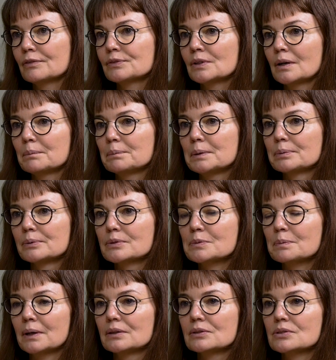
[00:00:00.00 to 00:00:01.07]
of time people
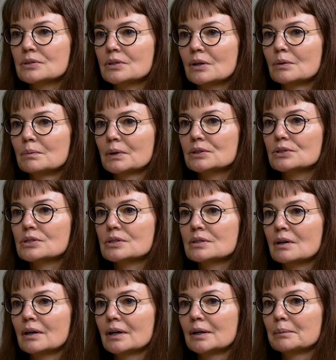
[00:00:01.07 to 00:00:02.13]
spend so much
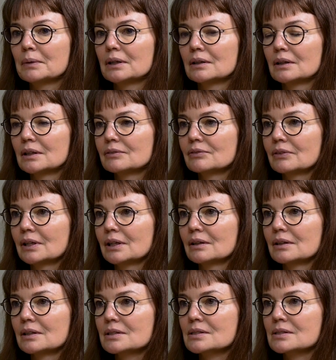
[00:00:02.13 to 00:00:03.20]
time in delivering
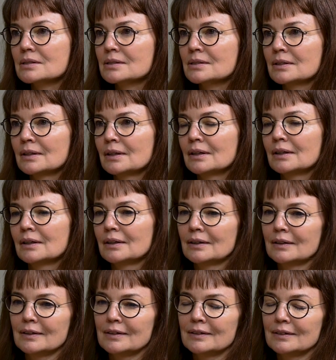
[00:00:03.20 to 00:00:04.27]
this
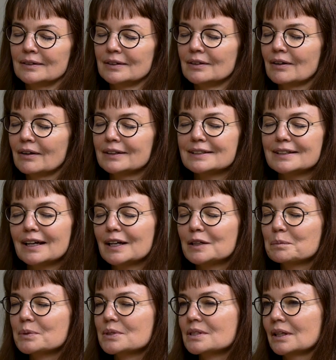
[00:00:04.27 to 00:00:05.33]

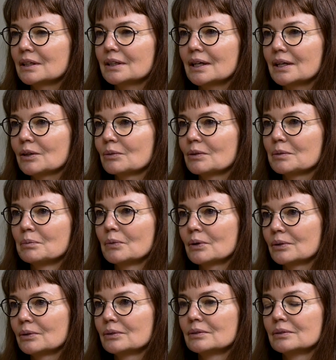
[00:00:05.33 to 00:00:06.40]
98% accurate
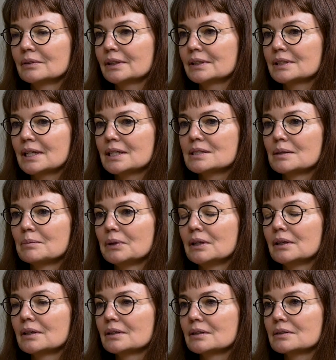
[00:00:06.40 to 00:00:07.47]
model. It takes them
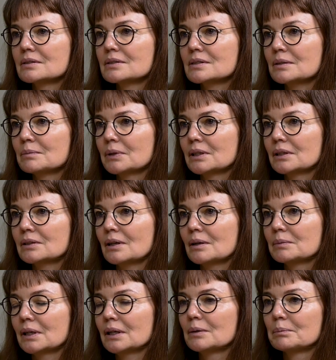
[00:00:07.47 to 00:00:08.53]
years, and by the
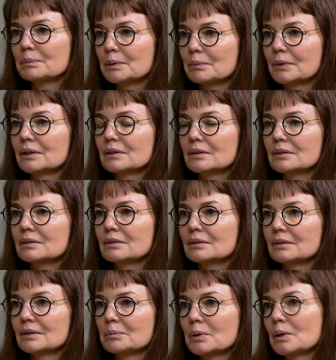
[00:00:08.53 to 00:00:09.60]
time they implement,
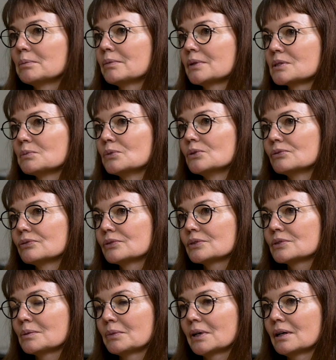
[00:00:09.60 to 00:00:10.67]
the problem has moved
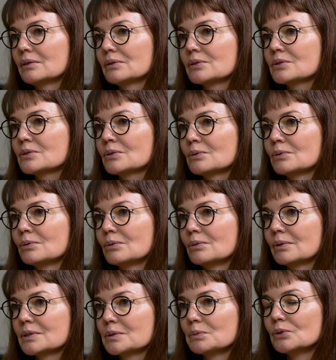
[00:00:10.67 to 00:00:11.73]
somewhere else
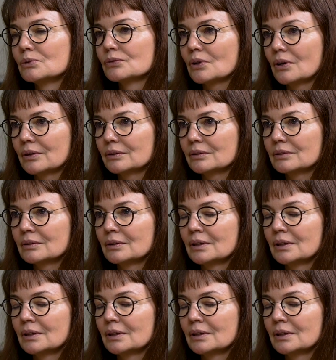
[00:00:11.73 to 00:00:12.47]
or has moved on.